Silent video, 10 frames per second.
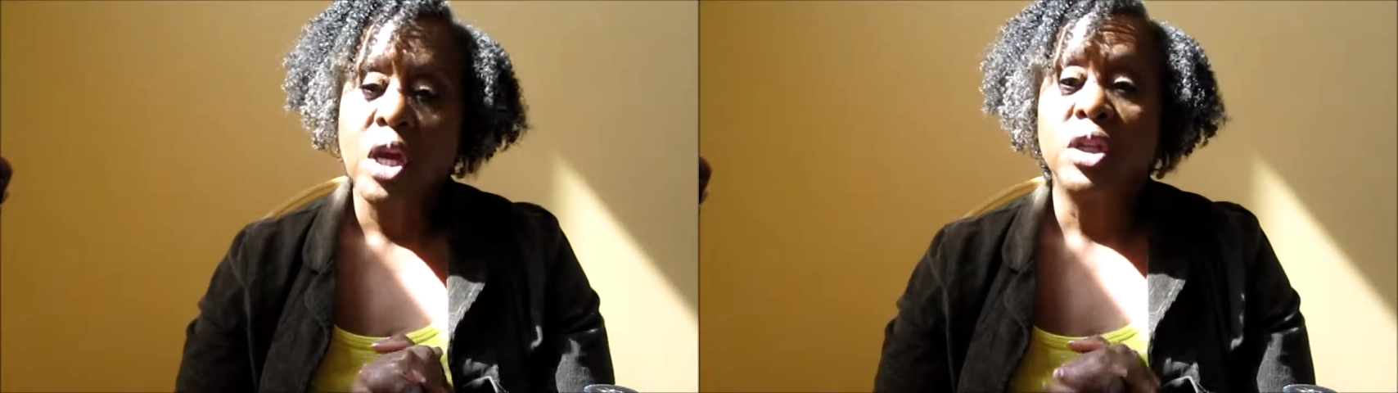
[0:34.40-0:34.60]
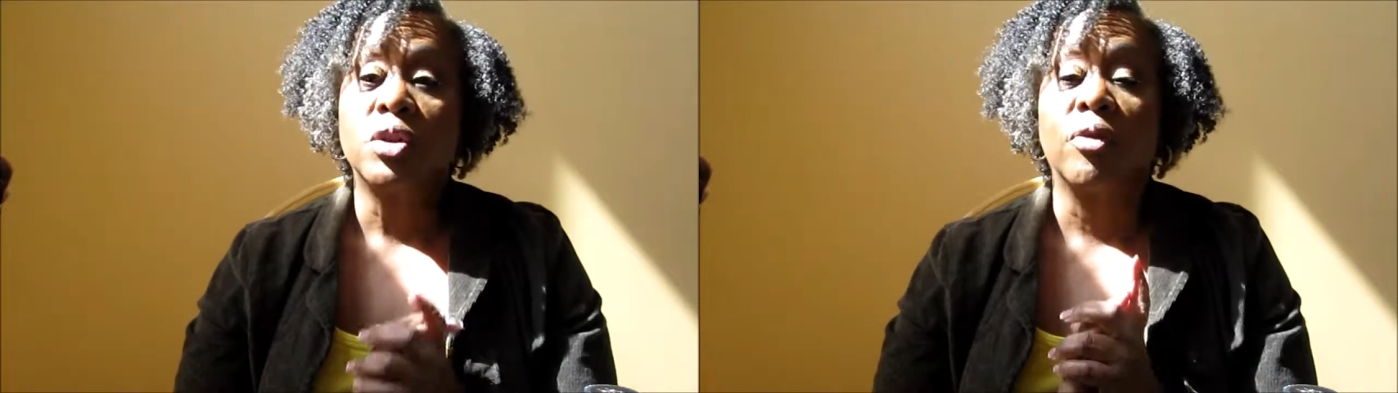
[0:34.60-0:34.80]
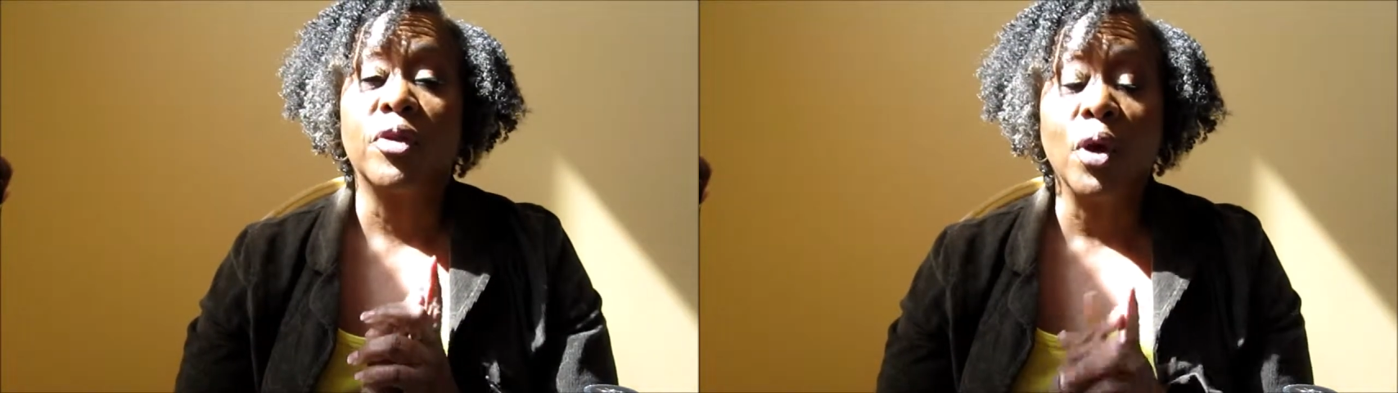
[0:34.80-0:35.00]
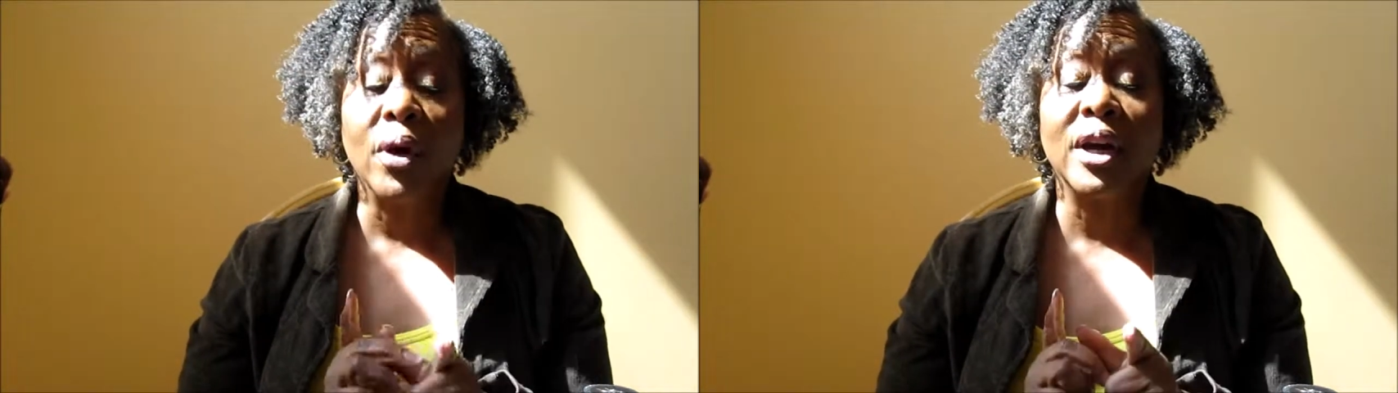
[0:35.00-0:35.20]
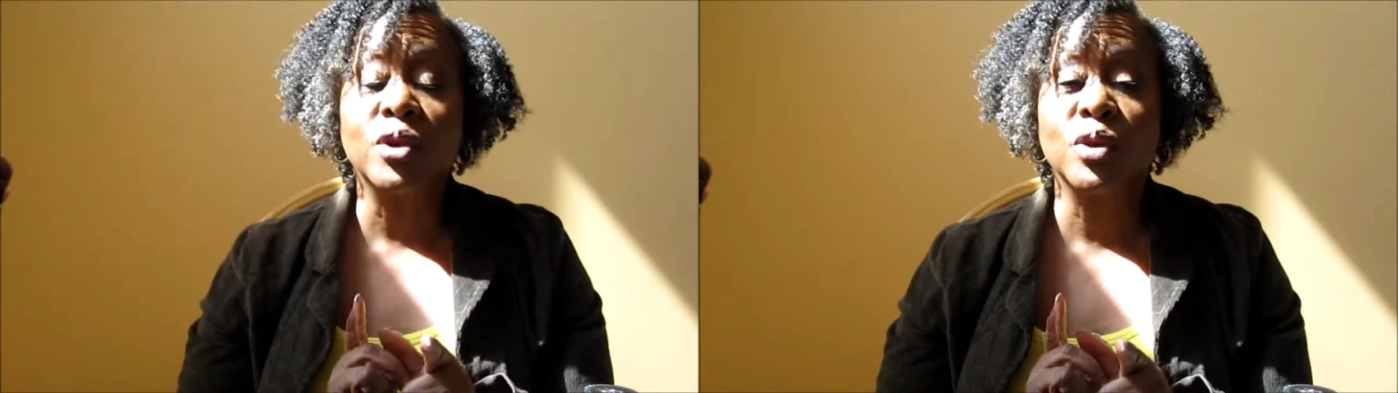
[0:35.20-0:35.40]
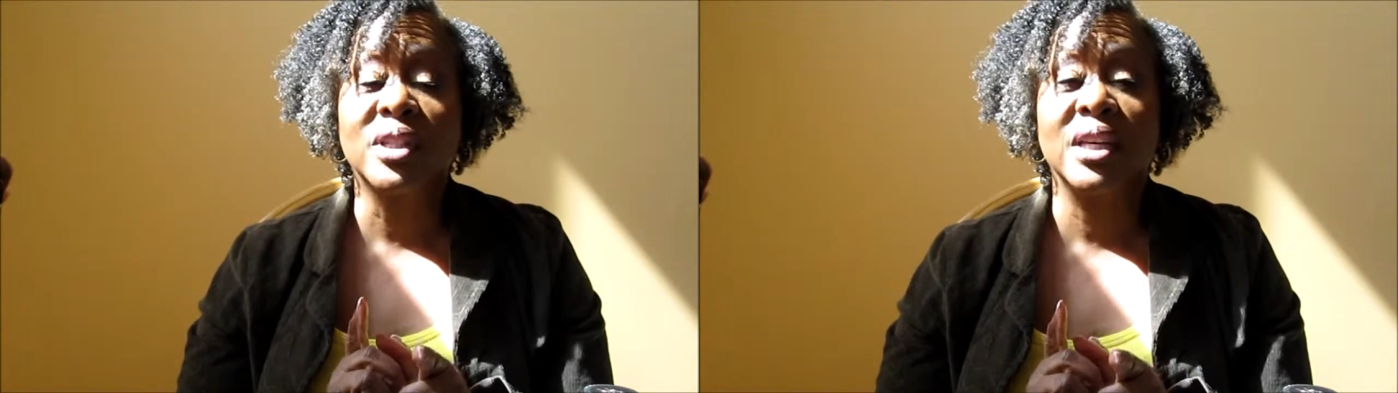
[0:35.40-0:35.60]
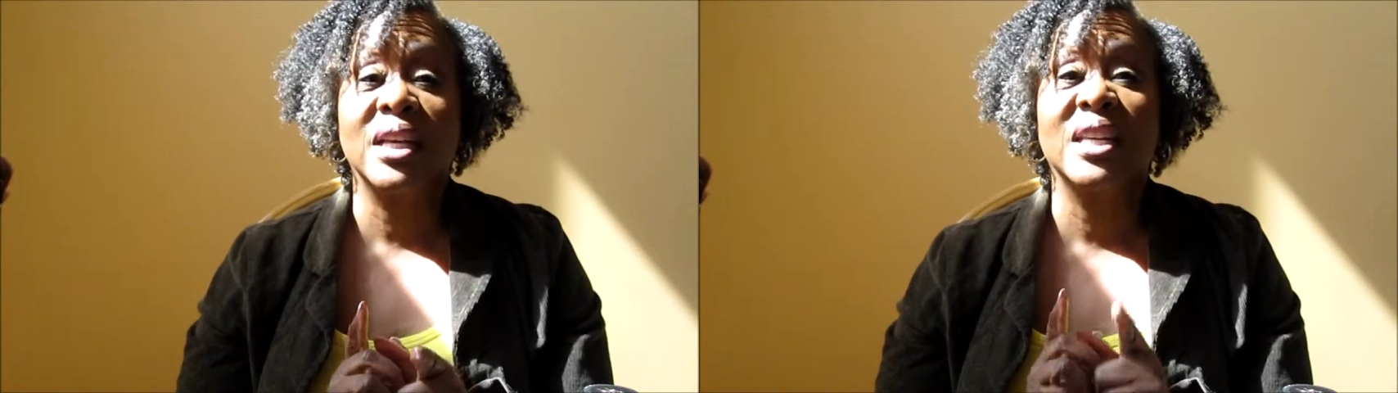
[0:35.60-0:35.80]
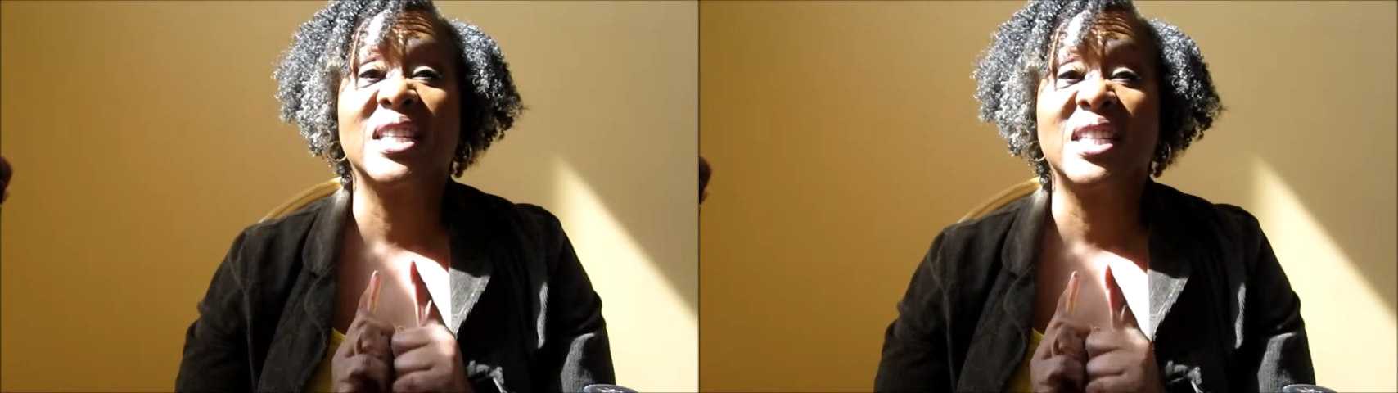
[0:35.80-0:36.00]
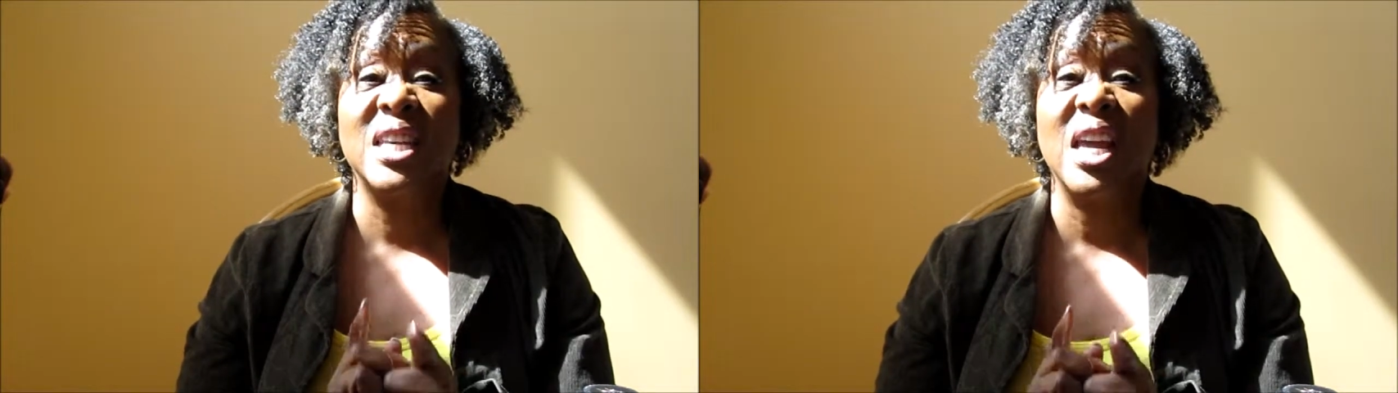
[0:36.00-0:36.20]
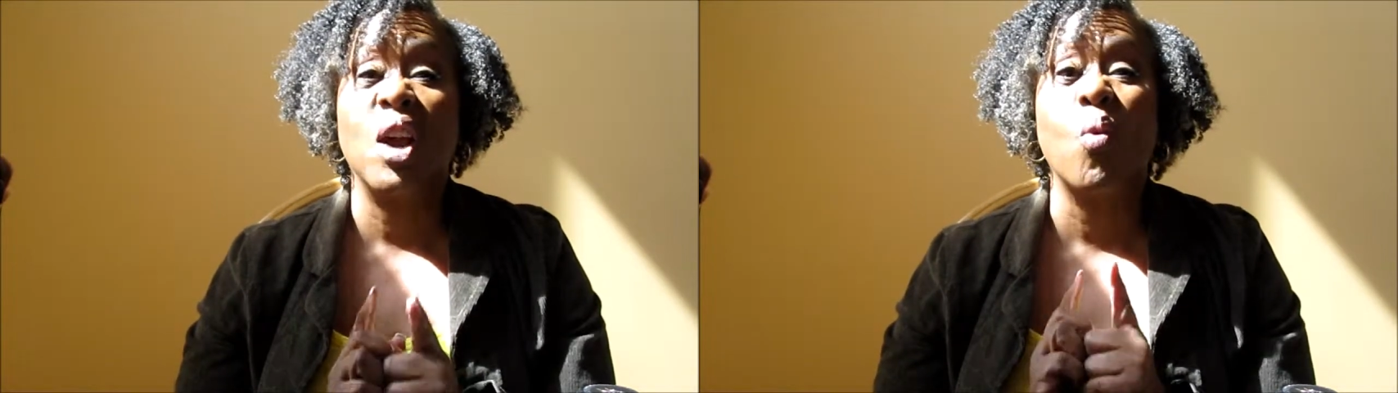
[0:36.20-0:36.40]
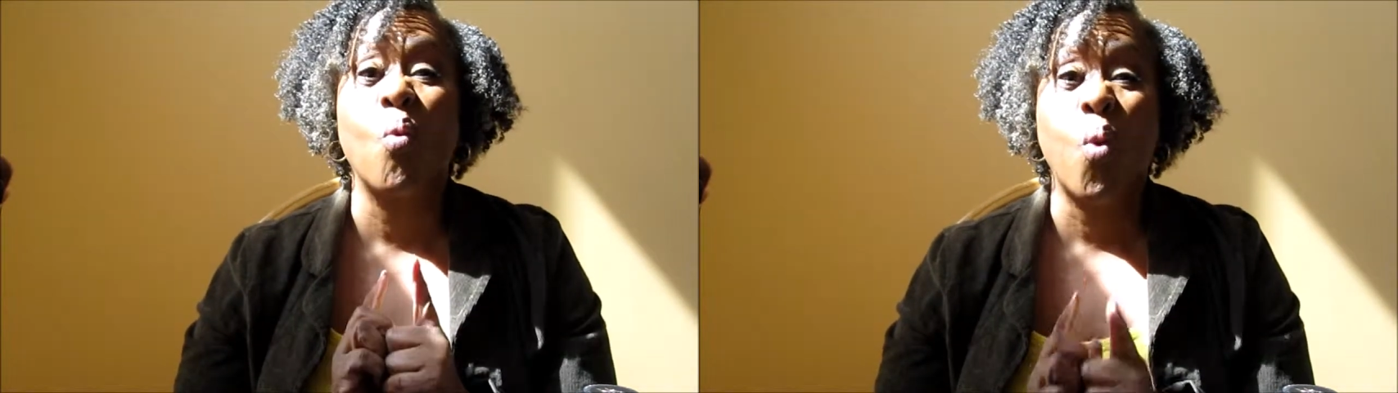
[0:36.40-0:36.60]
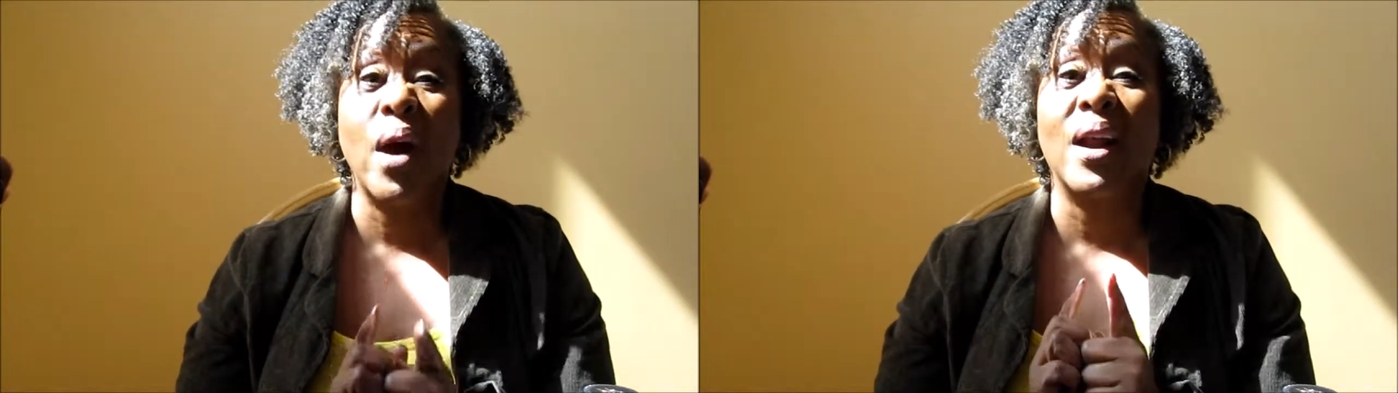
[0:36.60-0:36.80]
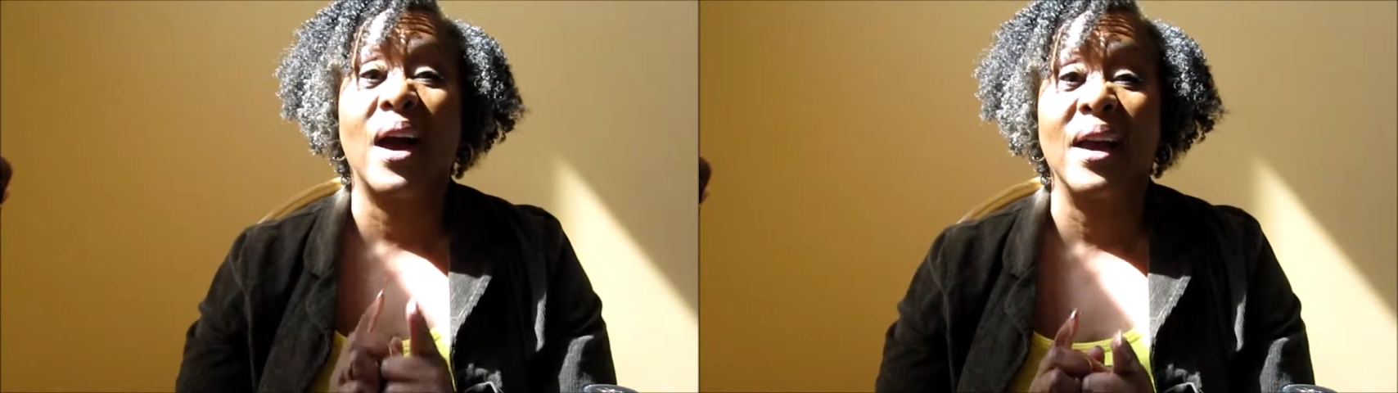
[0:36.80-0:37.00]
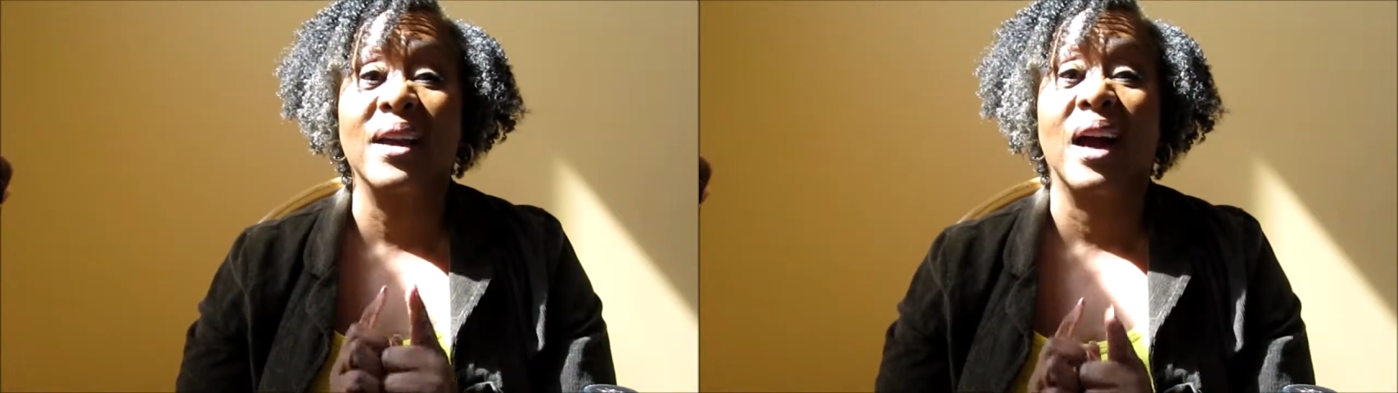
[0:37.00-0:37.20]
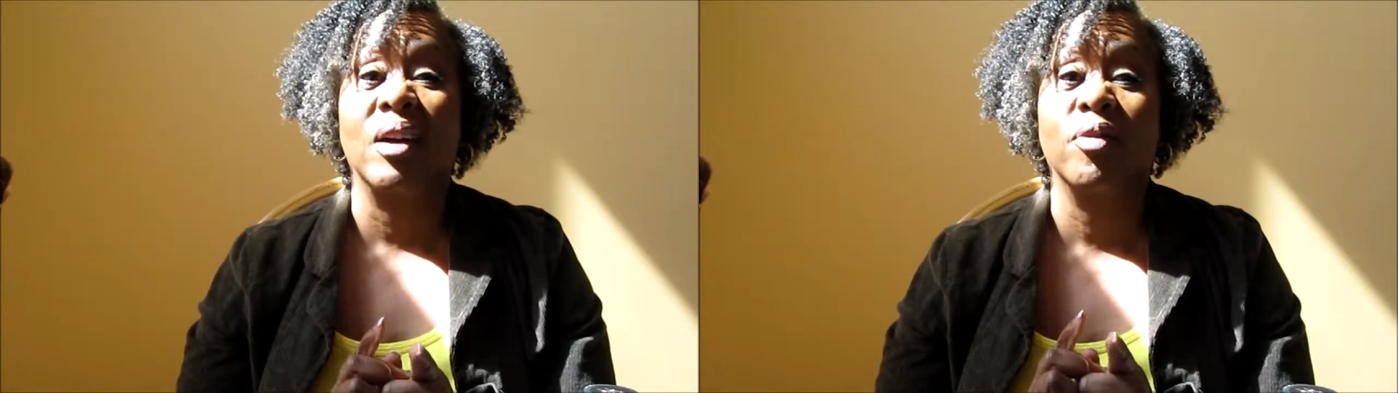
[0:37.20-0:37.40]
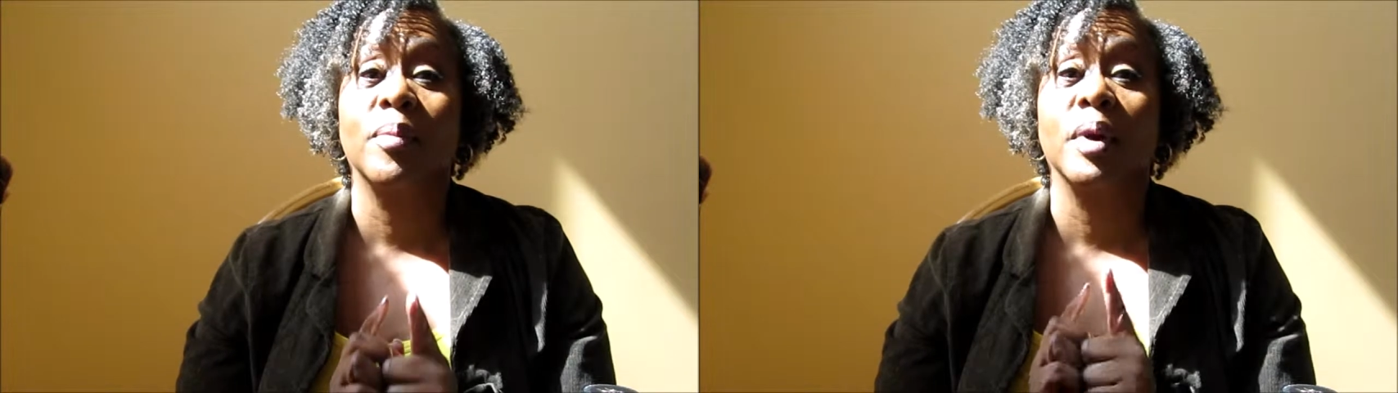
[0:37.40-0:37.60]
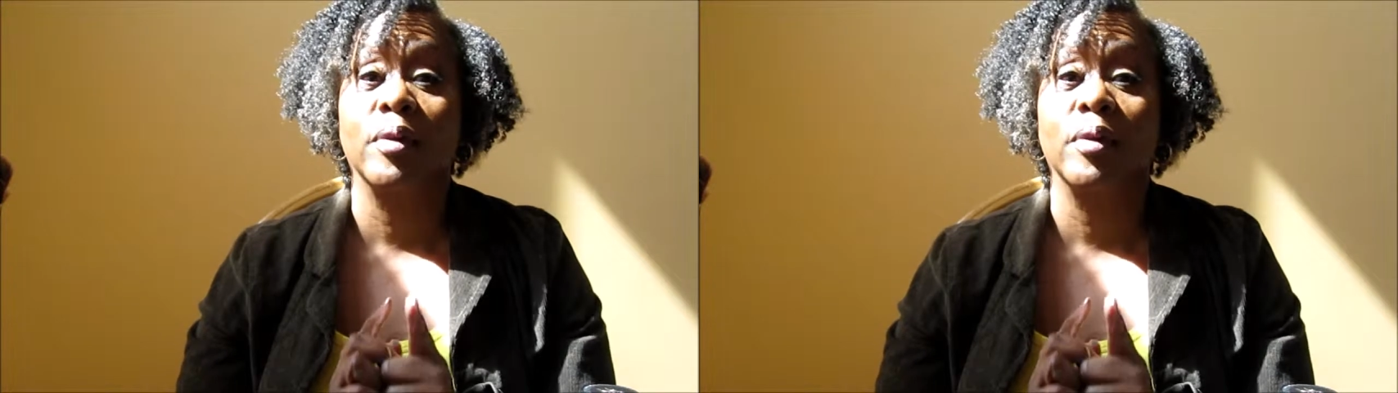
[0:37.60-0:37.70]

So if you're interested in seeing what I got from